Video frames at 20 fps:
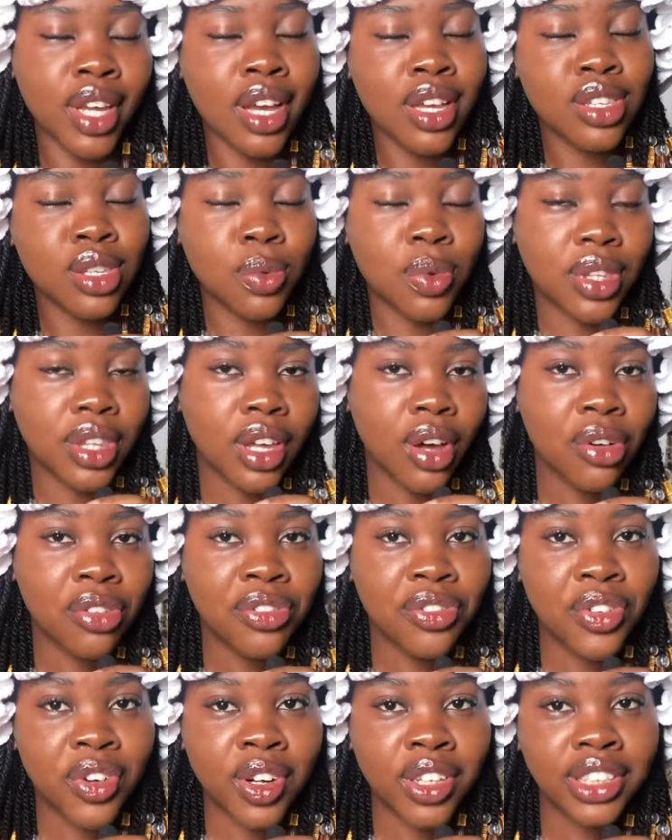So without
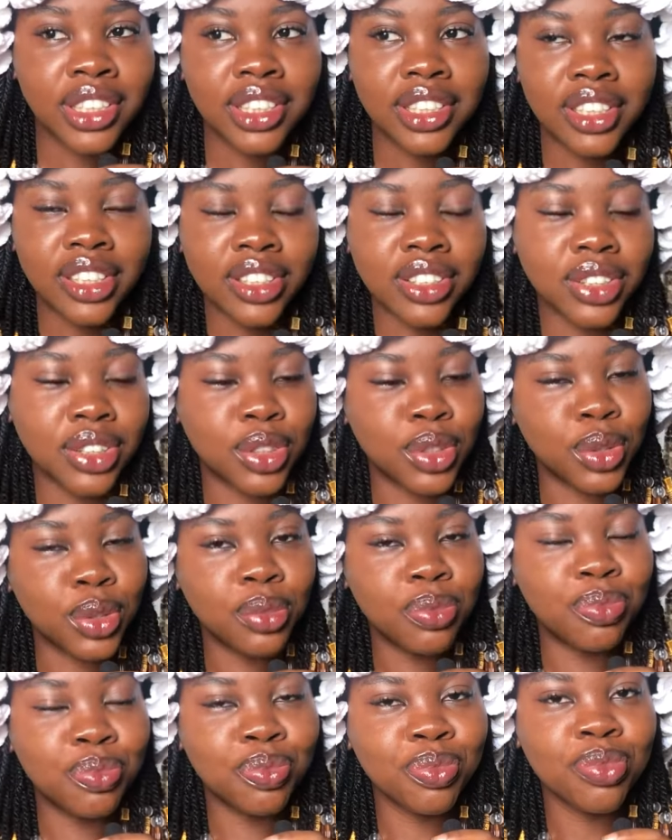further
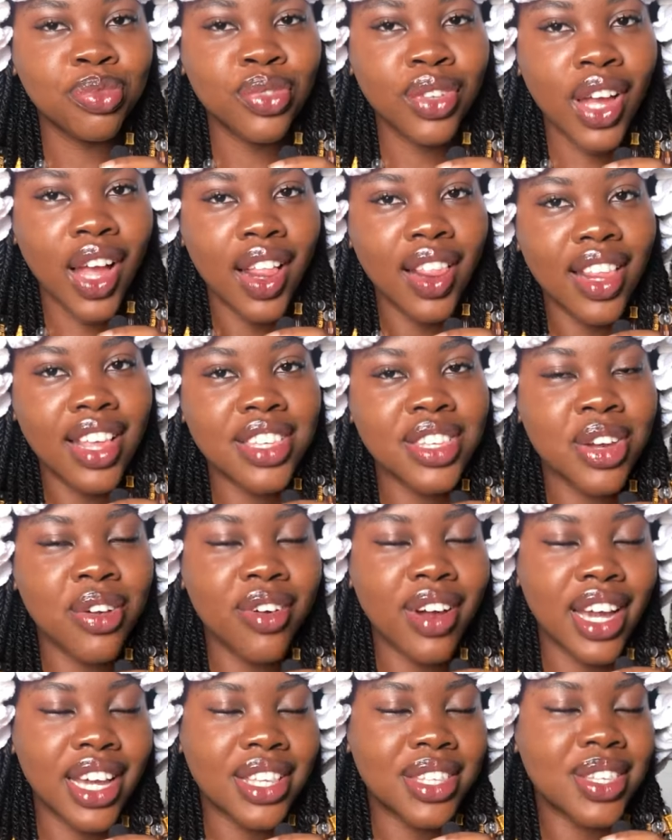ado, let's get
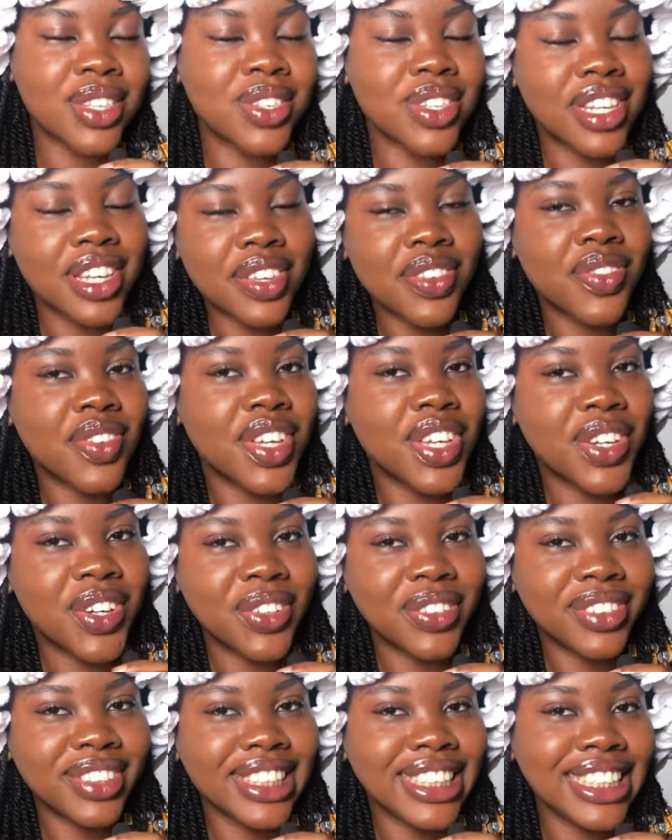right into today's video.